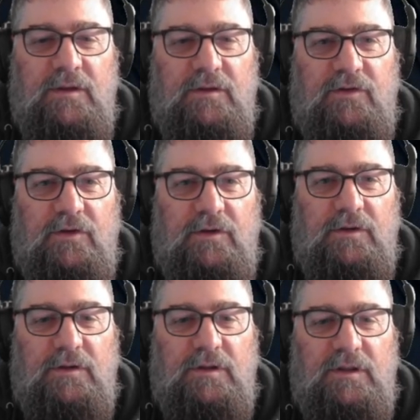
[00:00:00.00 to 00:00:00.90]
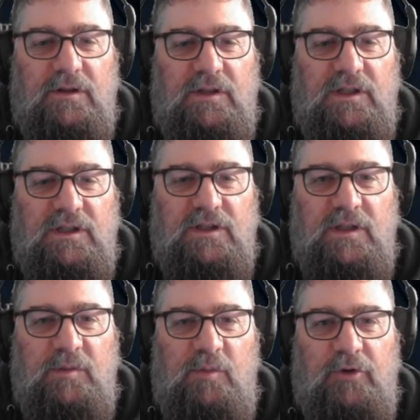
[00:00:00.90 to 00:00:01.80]
So
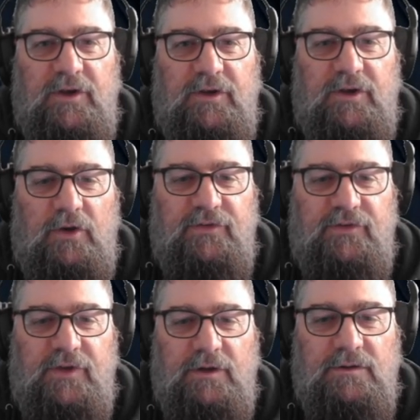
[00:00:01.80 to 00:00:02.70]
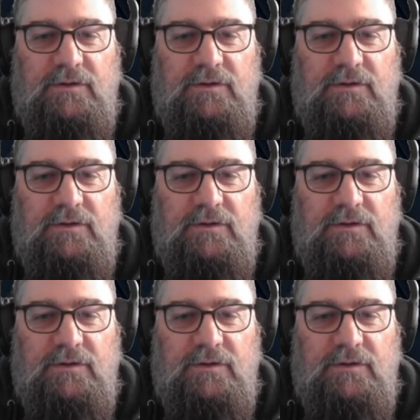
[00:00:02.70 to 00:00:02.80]
let me put it into coast now.